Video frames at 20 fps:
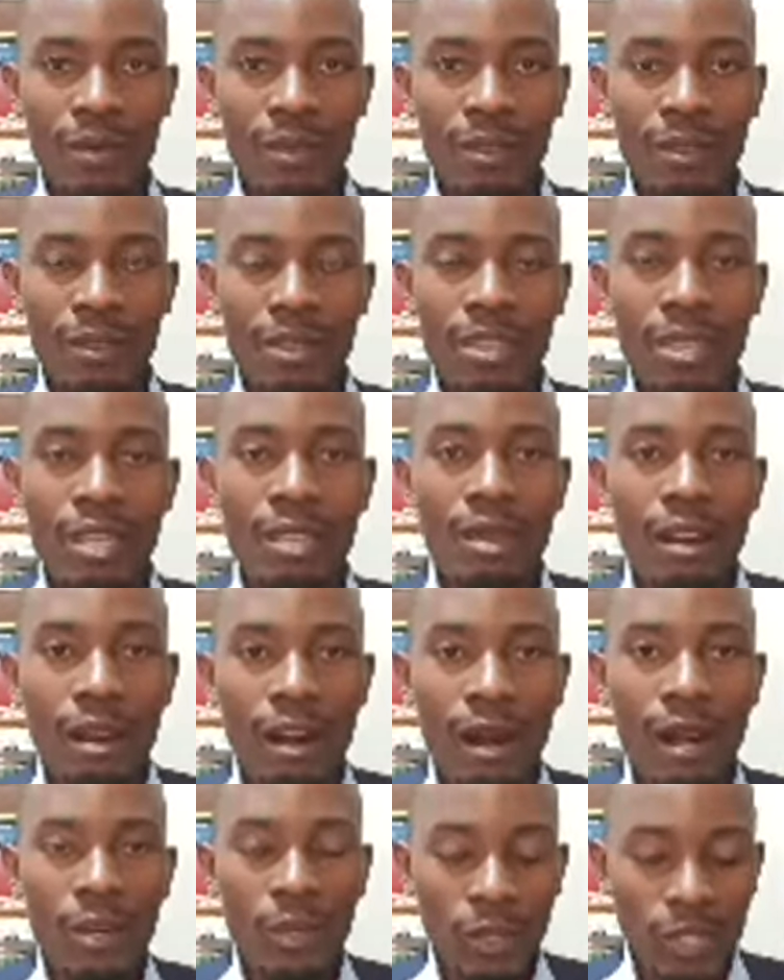They are
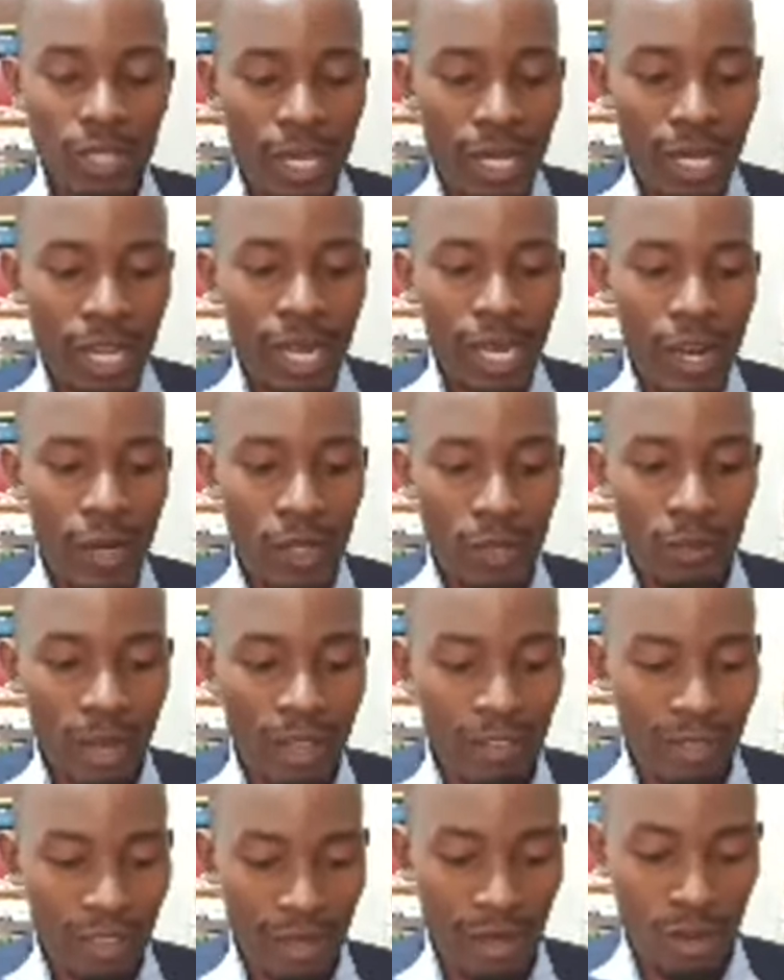not allowed by
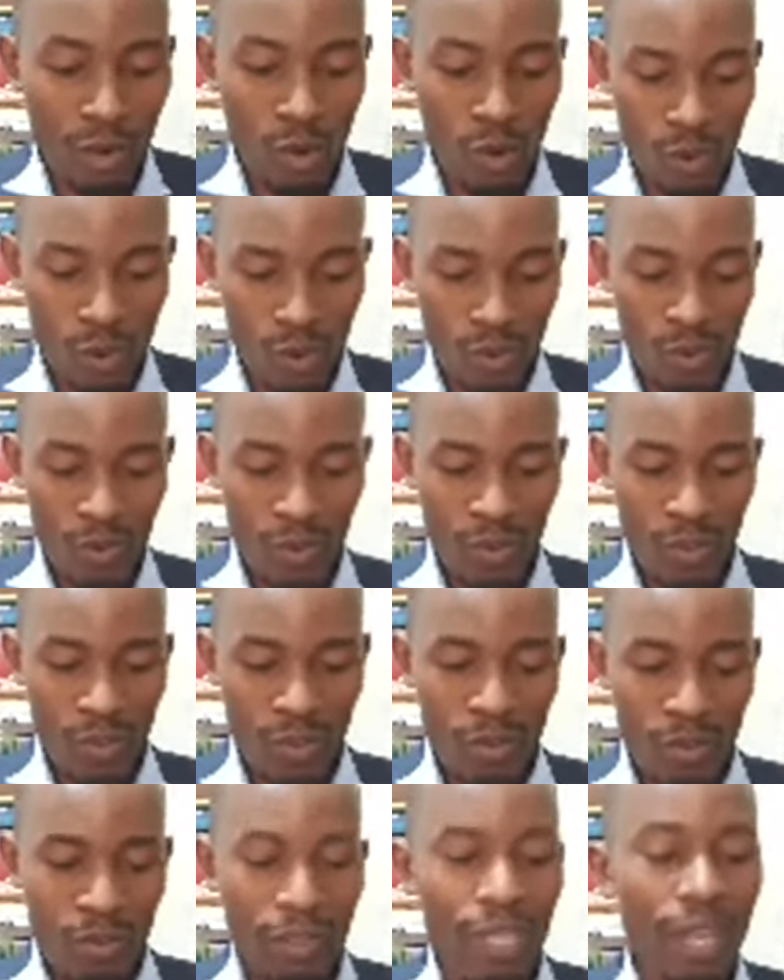the law.
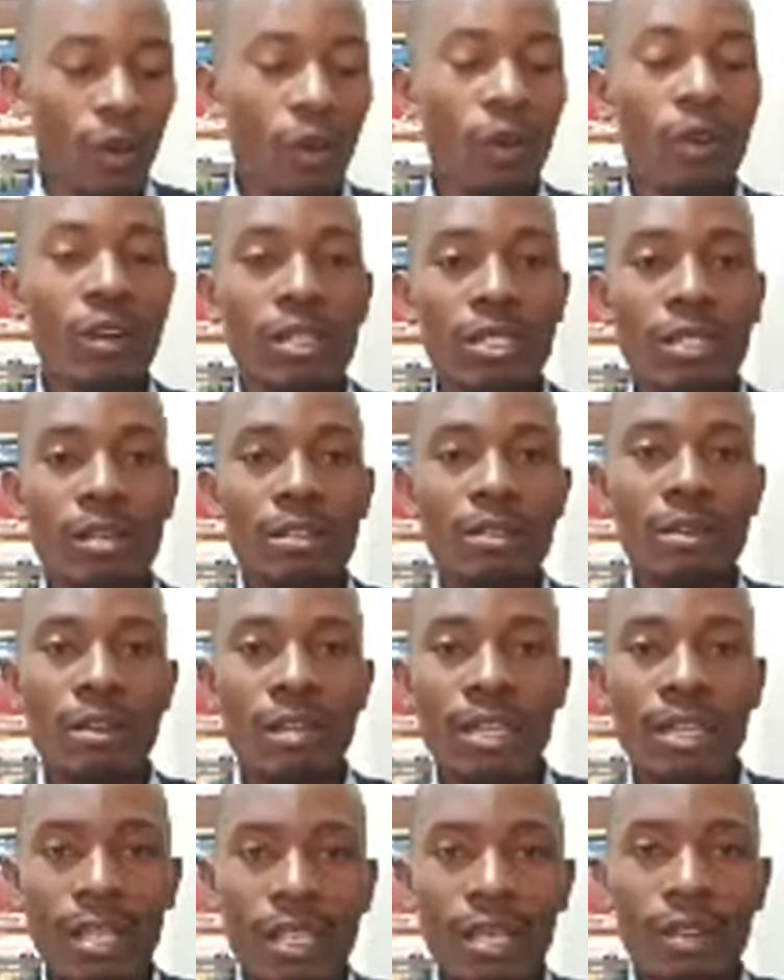They are called
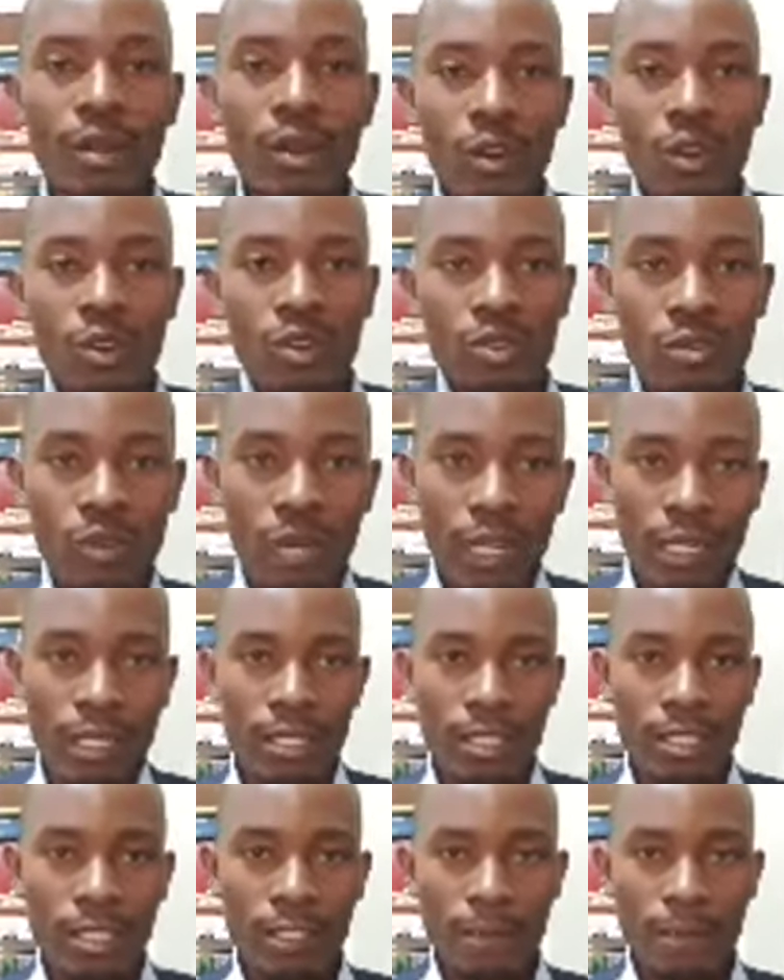illegal contracts.